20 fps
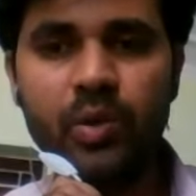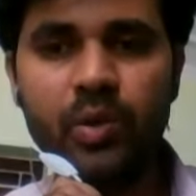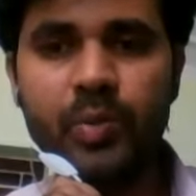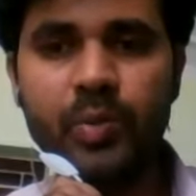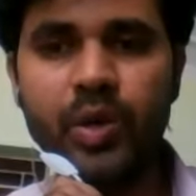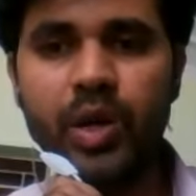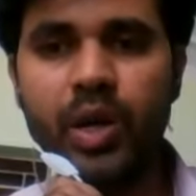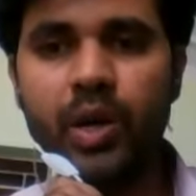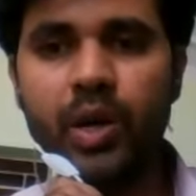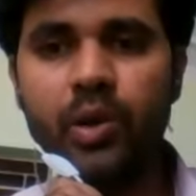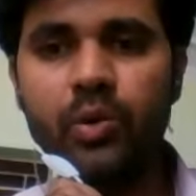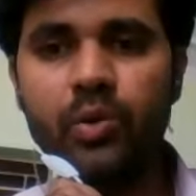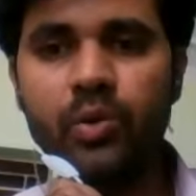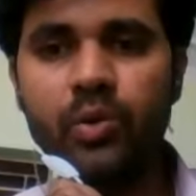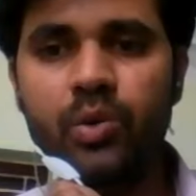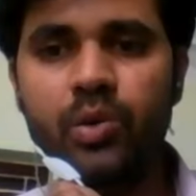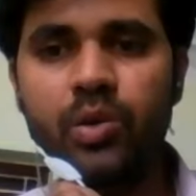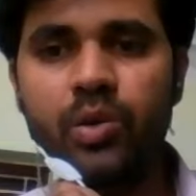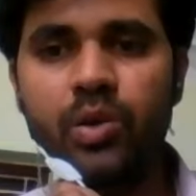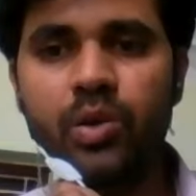behave
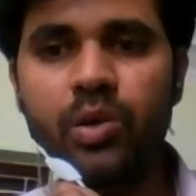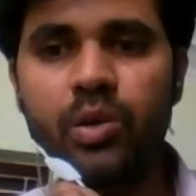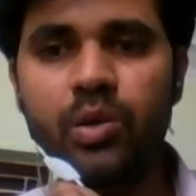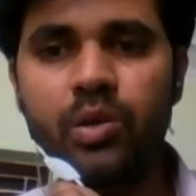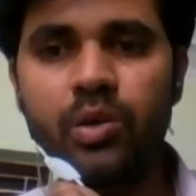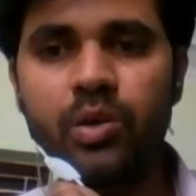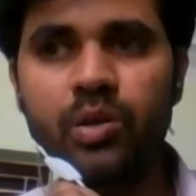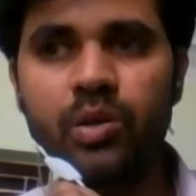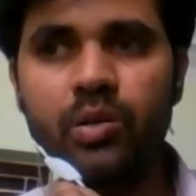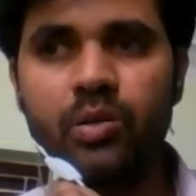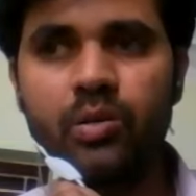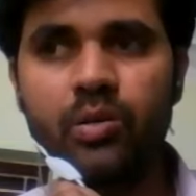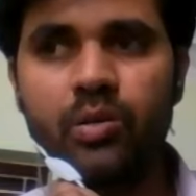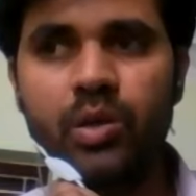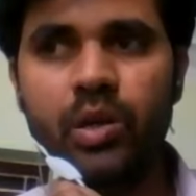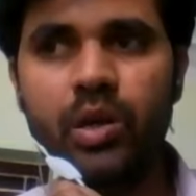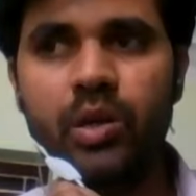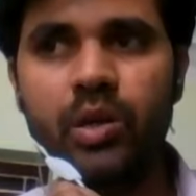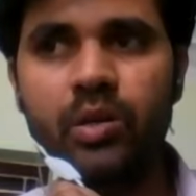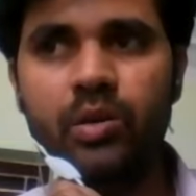
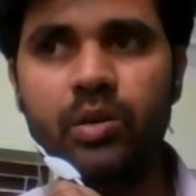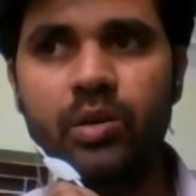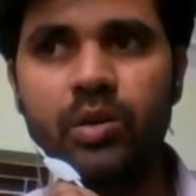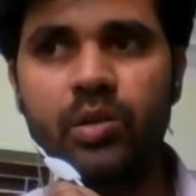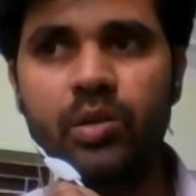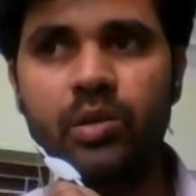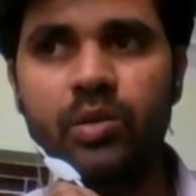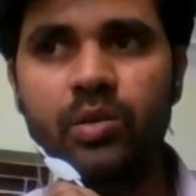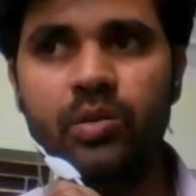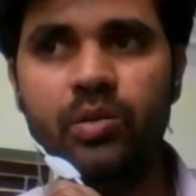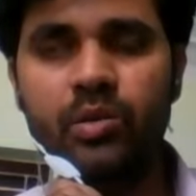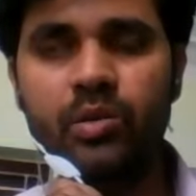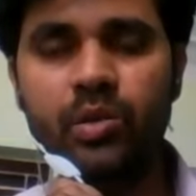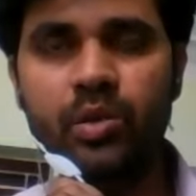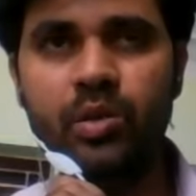and